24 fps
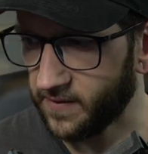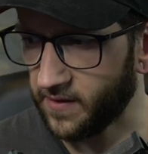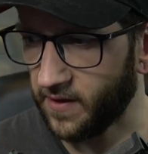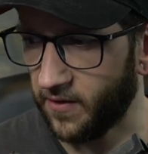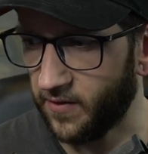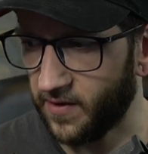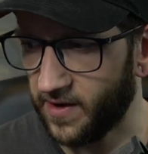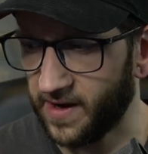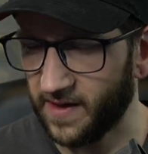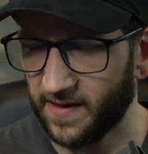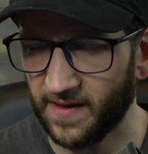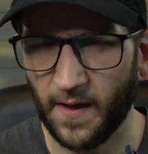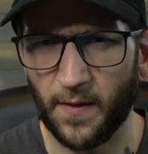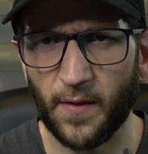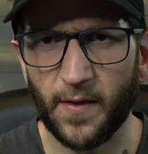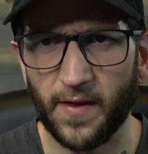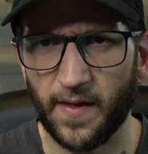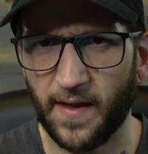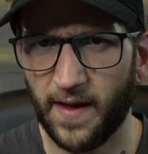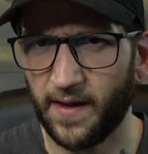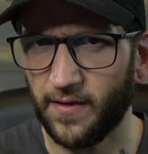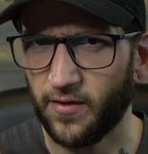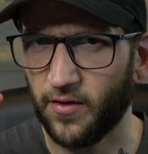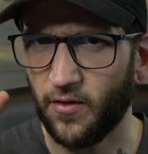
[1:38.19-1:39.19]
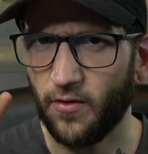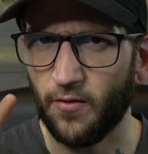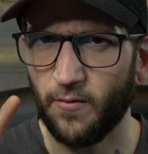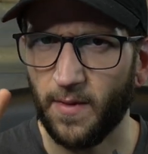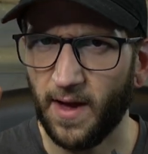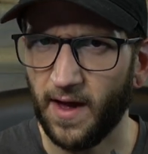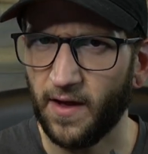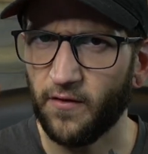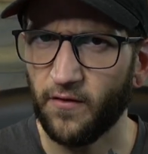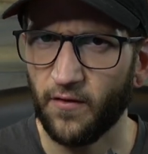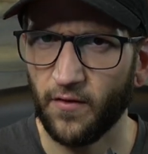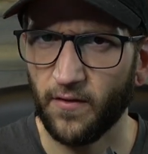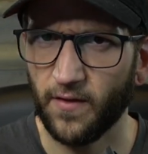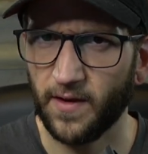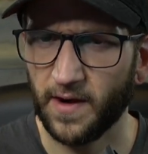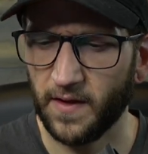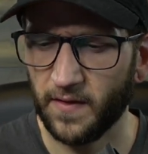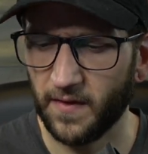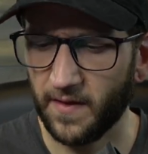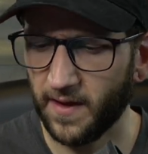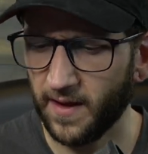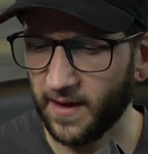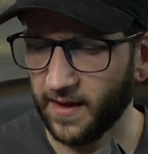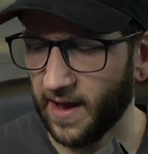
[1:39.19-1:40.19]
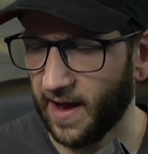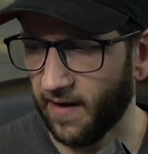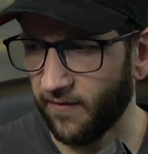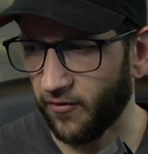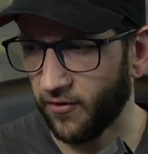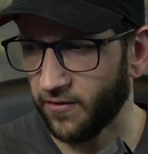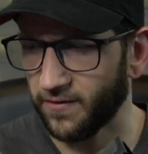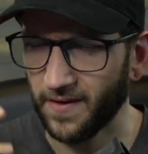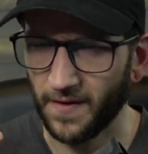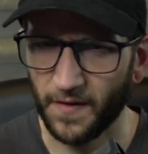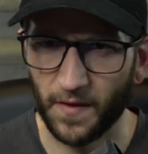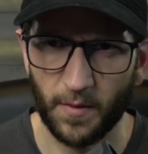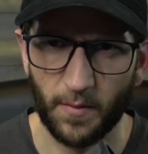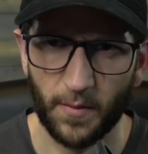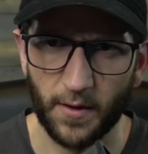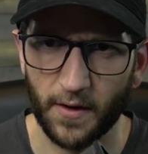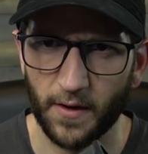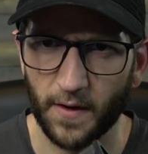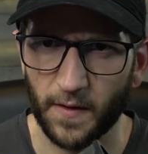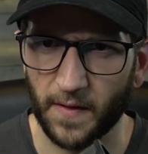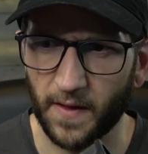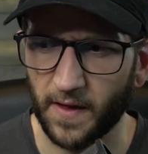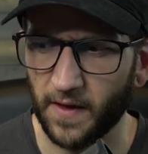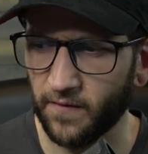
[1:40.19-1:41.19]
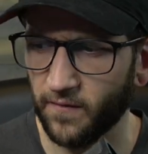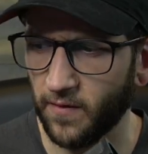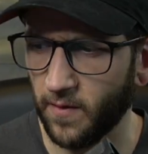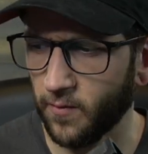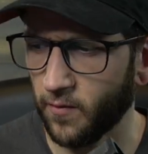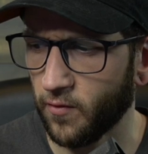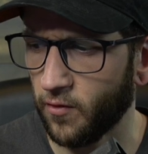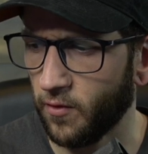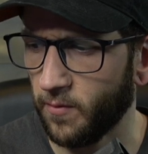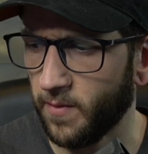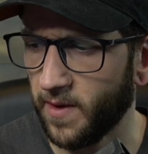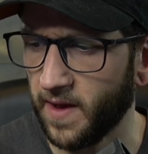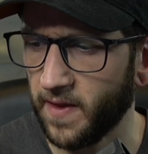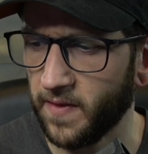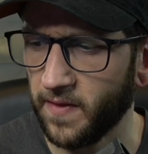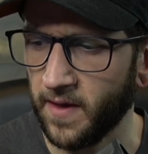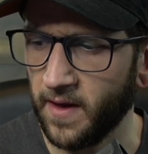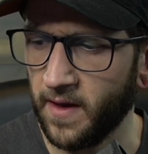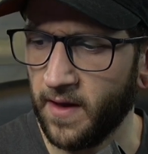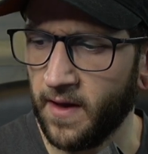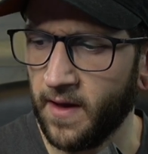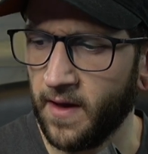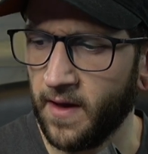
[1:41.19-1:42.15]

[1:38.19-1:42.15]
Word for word: So, and it's nothing like too major or anything. And I've heard nothing but good things from Korbanth.